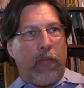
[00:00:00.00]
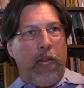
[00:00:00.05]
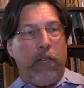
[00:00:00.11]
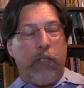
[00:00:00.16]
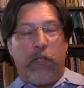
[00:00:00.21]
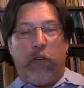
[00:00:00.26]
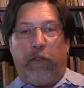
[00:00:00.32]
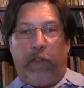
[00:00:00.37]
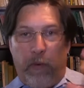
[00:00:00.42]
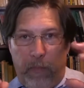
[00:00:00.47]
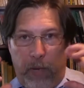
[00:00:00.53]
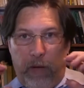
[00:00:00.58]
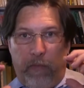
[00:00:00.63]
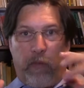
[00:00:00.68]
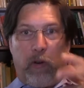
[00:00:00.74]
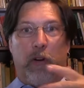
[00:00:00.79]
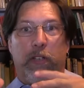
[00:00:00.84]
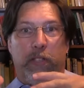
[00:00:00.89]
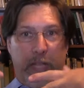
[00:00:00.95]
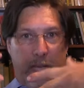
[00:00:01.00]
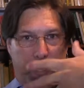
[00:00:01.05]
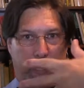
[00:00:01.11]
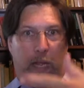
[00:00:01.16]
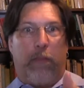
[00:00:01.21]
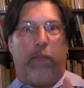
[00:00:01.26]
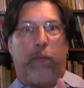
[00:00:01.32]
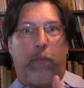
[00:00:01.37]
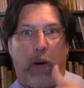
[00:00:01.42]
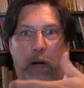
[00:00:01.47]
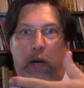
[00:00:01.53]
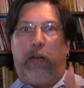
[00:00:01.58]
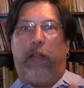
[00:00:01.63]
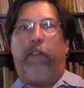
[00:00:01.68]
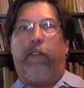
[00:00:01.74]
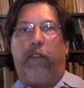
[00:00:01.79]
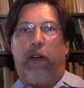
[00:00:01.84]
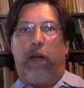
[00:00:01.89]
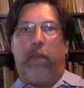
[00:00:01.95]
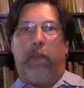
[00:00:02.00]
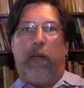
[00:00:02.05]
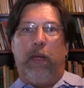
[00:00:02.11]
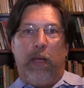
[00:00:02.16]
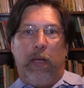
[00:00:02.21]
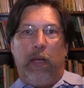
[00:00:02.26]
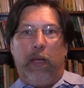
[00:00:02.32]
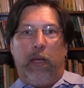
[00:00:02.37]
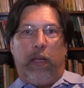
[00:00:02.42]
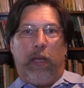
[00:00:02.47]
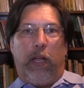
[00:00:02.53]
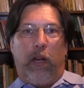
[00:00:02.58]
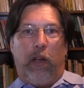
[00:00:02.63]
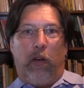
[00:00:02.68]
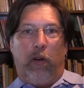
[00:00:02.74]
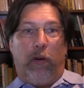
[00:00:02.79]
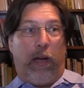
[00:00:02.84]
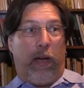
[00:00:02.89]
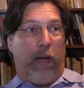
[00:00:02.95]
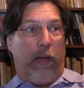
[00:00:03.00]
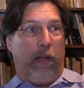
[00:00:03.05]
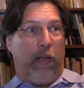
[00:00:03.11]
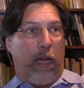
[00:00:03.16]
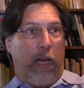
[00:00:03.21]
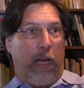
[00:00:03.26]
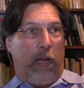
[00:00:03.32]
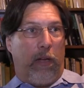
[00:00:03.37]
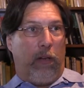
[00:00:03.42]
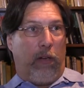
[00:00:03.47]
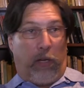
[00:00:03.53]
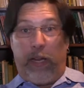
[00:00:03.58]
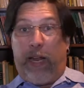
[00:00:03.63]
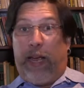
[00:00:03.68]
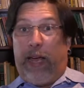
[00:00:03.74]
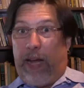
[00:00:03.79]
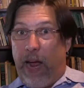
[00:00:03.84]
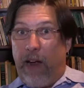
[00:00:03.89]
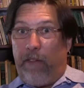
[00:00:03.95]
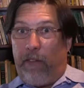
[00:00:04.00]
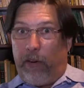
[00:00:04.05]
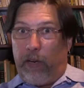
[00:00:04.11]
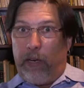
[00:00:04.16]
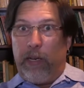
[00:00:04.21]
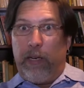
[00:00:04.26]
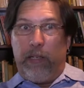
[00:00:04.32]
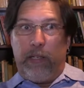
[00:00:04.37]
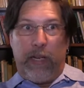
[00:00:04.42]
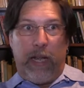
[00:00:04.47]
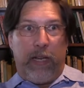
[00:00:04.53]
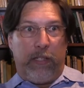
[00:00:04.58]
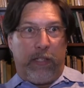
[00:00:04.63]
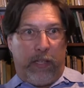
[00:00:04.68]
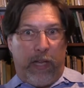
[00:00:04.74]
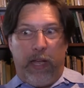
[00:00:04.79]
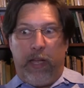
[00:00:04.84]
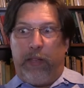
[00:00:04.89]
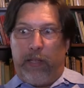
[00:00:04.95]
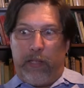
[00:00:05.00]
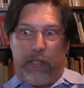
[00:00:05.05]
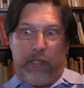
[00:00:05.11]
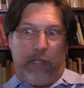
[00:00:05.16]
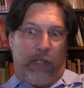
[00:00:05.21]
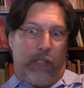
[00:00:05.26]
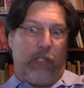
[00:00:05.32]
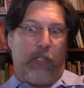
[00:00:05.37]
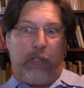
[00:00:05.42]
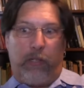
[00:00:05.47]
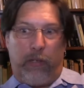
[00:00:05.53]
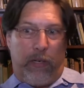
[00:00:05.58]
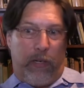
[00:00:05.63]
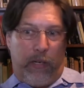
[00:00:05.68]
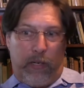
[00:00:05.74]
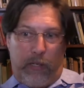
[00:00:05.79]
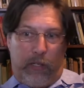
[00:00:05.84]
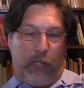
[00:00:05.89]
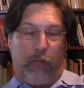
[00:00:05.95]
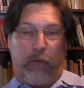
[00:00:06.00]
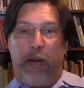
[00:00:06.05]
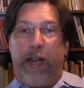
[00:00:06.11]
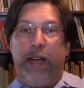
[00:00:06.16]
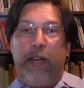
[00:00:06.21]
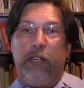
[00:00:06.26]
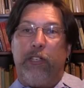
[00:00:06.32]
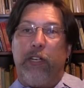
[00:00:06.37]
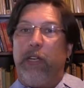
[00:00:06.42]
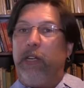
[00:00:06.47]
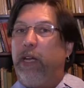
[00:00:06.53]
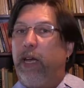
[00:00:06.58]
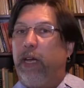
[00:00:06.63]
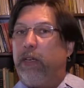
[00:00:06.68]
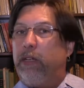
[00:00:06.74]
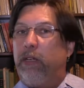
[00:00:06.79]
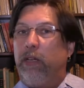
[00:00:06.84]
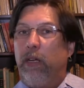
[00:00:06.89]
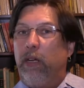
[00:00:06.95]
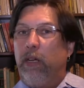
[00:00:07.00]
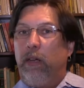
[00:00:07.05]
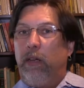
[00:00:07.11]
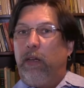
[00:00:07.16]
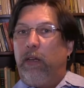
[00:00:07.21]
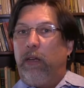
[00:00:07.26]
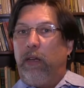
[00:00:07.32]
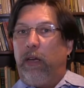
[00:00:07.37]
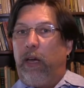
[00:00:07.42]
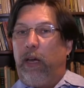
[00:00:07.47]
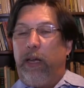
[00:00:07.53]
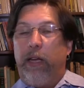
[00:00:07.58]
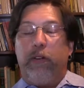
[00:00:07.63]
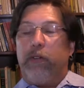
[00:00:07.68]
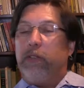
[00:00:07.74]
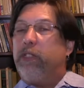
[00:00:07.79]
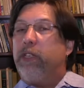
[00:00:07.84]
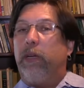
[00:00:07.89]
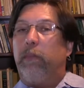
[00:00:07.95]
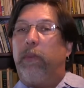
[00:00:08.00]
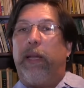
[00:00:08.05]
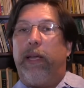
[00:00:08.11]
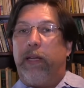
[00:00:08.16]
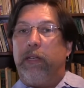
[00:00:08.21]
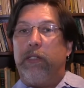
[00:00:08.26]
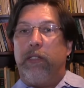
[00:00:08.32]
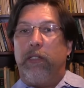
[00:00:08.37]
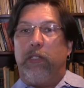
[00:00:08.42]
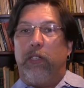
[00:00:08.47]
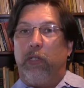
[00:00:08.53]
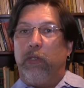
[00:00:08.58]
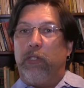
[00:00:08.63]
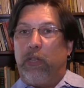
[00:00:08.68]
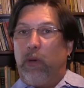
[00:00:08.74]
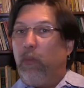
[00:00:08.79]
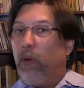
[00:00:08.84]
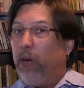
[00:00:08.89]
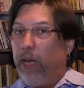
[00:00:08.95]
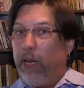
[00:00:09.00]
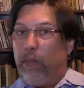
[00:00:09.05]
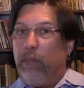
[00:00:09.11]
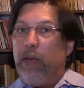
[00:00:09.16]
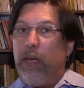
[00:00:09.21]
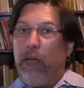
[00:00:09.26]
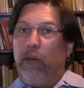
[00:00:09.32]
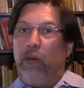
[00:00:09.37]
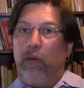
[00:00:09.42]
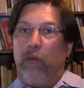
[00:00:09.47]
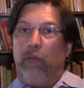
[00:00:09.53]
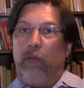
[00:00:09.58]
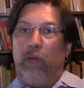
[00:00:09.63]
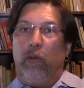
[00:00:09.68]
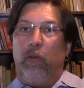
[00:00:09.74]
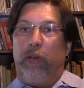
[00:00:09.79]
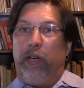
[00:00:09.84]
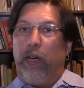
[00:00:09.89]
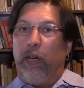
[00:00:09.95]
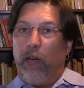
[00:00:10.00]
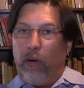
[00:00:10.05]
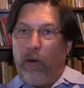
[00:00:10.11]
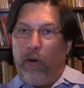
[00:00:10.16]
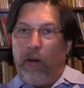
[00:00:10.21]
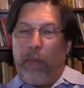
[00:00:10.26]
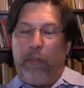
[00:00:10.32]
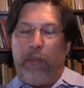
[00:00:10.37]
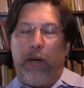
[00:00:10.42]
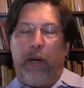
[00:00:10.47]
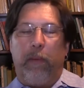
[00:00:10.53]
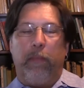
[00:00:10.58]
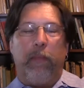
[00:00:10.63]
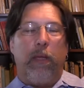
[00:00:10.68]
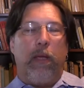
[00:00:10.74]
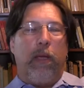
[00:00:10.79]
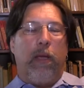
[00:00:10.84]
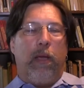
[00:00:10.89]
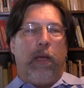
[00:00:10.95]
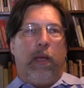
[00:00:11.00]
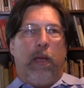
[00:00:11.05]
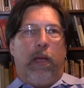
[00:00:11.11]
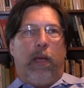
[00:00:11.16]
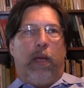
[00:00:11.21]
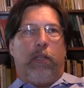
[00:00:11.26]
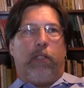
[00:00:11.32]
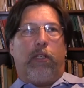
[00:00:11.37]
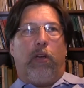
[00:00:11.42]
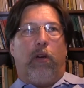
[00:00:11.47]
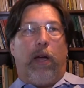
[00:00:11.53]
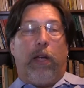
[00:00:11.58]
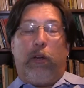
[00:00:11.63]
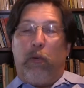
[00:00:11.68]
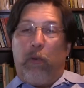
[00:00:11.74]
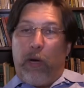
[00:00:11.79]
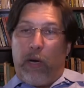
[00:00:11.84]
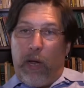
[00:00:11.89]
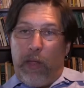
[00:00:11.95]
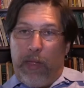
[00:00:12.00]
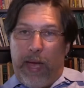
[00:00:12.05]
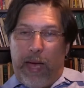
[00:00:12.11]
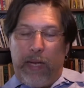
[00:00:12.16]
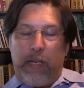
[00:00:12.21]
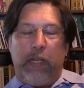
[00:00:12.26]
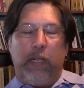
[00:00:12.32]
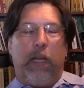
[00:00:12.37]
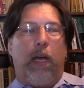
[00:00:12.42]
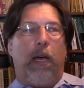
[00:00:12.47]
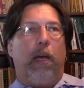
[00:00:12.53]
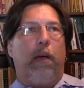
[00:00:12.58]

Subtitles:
And so for me, of course, that comes partly from, looking at Africa and saying this is a strange and yet interesting place to someone like me who didn't grow up there. So I do work on that.